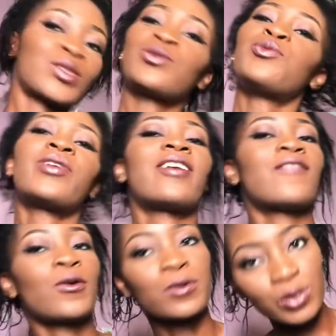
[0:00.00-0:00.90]
do whatever
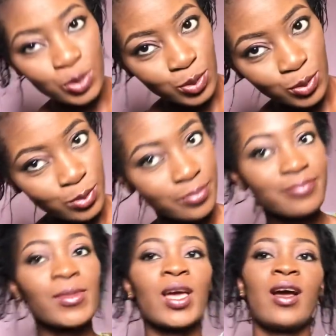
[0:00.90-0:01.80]
I want to do
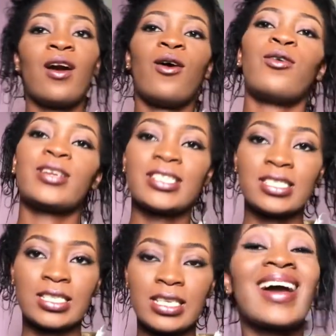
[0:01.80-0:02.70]
on
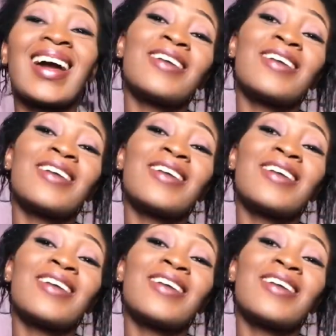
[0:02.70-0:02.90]
it. I